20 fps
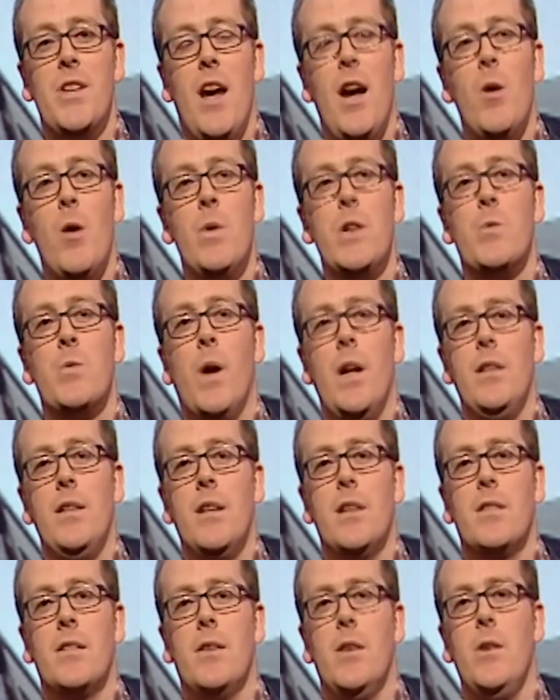always
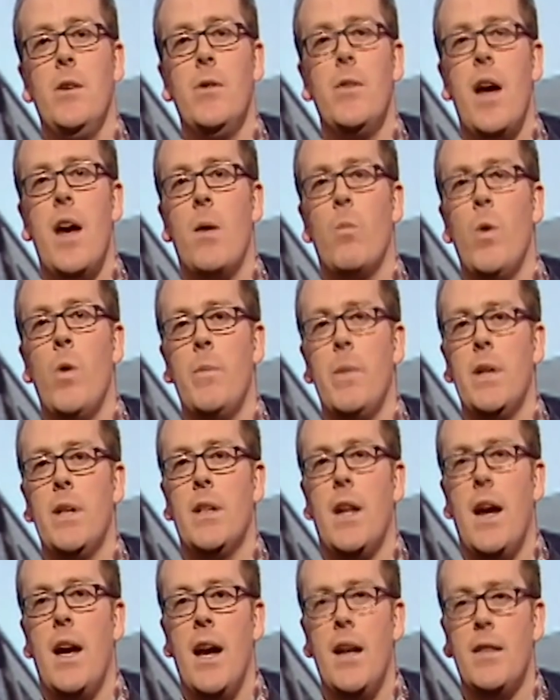wondered, you know that woman
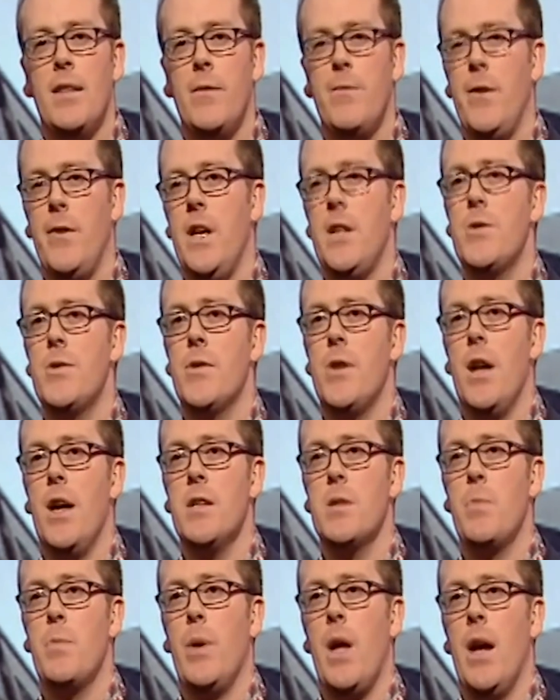that had the face
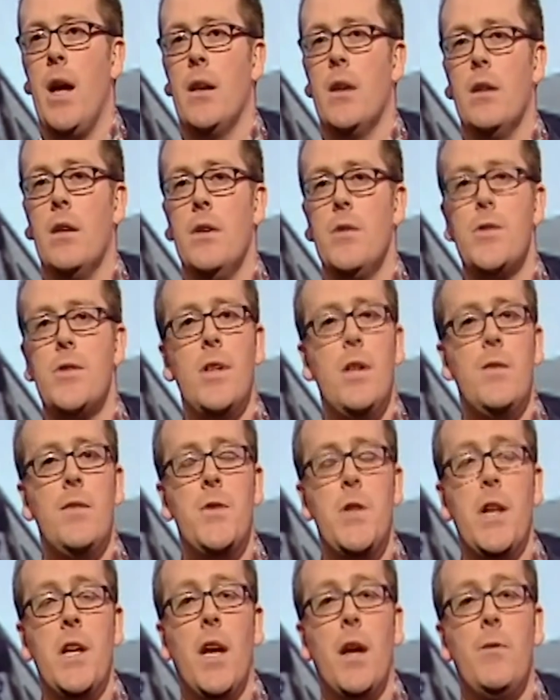transplant? See, if
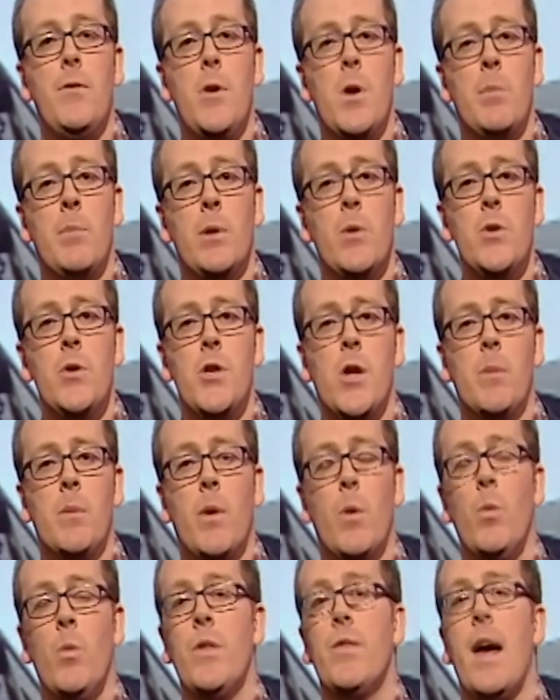she gave you a
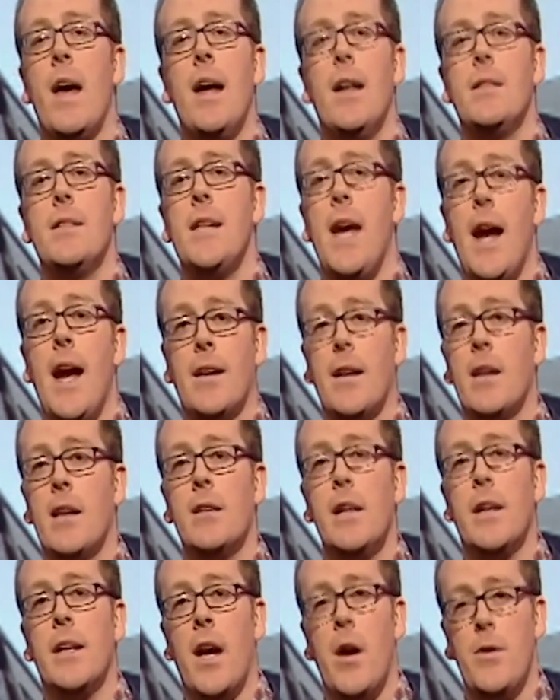blowjob, would that
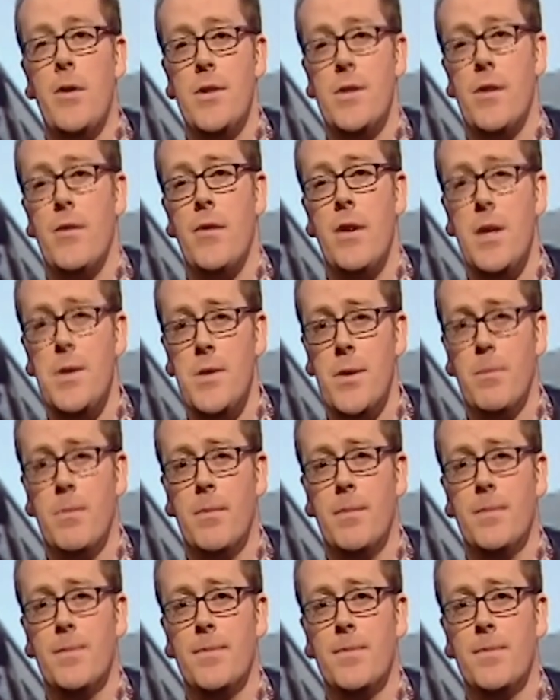technically count as a threesome?